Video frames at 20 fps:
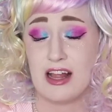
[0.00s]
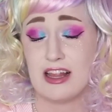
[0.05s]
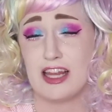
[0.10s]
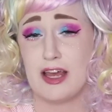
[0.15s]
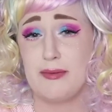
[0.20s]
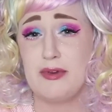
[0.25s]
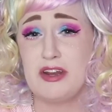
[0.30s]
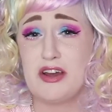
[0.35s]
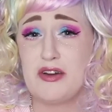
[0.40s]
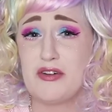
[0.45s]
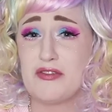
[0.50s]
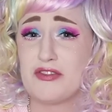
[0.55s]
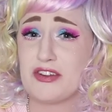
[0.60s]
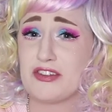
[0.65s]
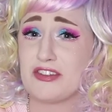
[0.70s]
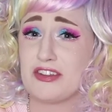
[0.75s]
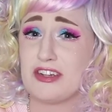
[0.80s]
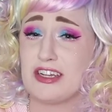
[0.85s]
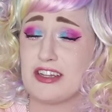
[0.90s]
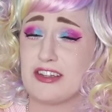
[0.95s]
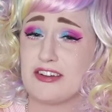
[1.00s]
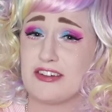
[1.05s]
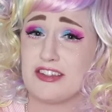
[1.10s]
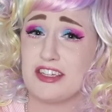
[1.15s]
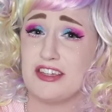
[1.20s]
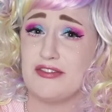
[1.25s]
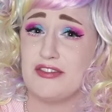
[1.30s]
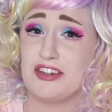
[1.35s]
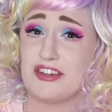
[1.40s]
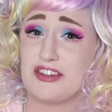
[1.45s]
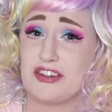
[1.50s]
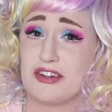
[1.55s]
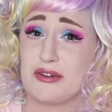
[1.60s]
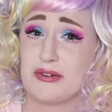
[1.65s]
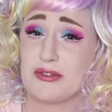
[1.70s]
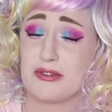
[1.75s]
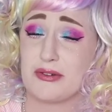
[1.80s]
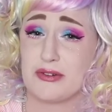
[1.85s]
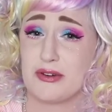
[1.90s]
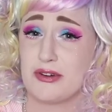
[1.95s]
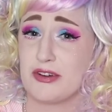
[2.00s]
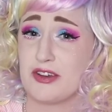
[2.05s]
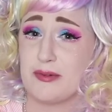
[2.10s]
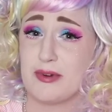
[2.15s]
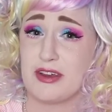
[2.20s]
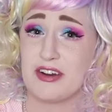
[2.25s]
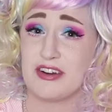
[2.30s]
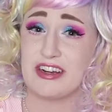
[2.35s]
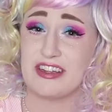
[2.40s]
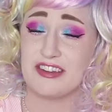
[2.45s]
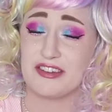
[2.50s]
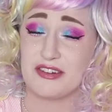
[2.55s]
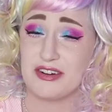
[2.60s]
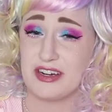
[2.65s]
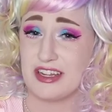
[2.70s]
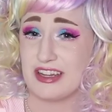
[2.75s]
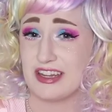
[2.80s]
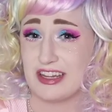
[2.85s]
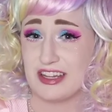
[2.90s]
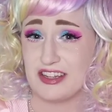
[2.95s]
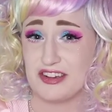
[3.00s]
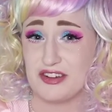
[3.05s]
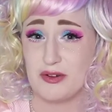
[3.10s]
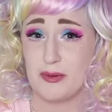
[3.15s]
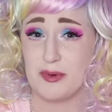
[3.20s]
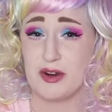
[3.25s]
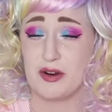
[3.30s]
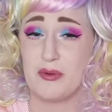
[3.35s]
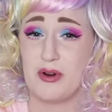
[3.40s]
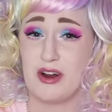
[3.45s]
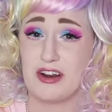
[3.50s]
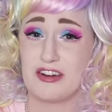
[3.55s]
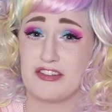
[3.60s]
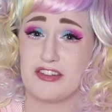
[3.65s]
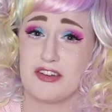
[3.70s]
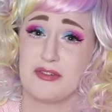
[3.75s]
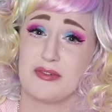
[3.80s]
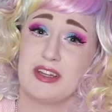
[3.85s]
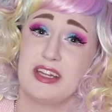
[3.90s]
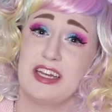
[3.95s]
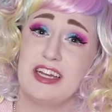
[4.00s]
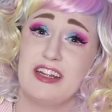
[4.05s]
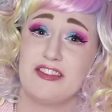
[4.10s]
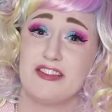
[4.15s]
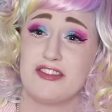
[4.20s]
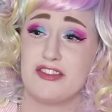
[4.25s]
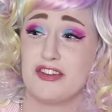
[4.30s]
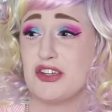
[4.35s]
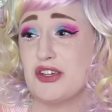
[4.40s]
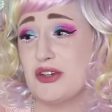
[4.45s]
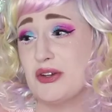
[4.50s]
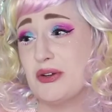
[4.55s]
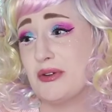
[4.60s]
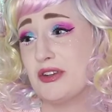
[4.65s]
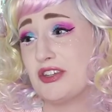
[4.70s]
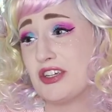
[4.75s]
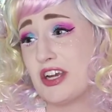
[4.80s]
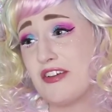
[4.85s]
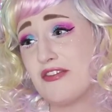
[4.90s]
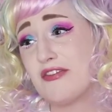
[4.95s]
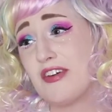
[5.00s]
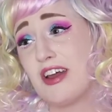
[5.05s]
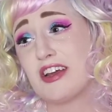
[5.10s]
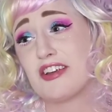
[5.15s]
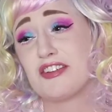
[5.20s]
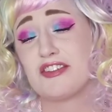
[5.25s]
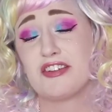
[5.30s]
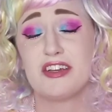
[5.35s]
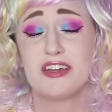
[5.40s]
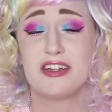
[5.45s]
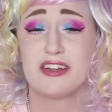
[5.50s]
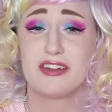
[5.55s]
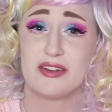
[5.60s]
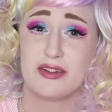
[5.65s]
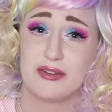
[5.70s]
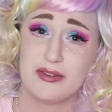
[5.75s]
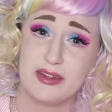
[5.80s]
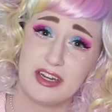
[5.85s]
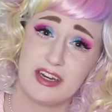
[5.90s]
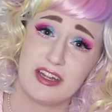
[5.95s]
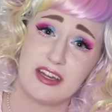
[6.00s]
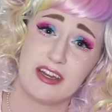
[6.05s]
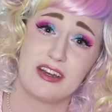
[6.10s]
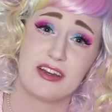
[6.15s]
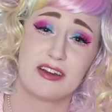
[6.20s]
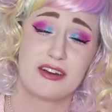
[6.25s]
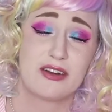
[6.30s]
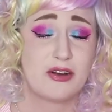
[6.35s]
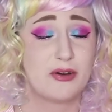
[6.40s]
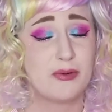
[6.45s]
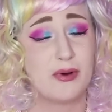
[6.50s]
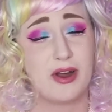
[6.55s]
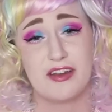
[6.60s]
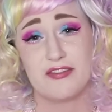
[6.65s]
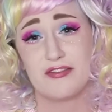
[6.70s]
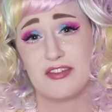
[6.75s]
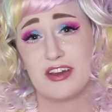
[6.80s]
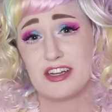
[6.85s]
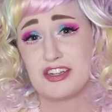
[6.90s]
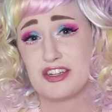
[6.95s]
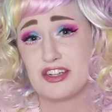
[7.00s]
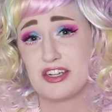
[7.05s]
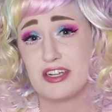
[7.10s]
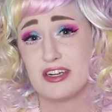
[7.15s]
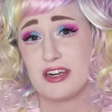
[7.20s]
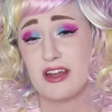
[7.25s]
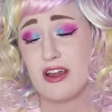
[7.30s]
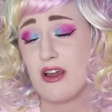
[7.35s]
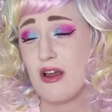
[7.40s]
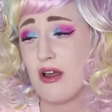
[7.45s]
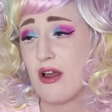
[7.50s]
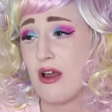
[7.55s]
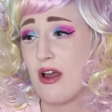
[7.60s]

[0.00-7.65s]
Let me know if there's any other TV shows or documentaries or anything that you want me to watch that relates to J fashion, Lolita, kawaii fashion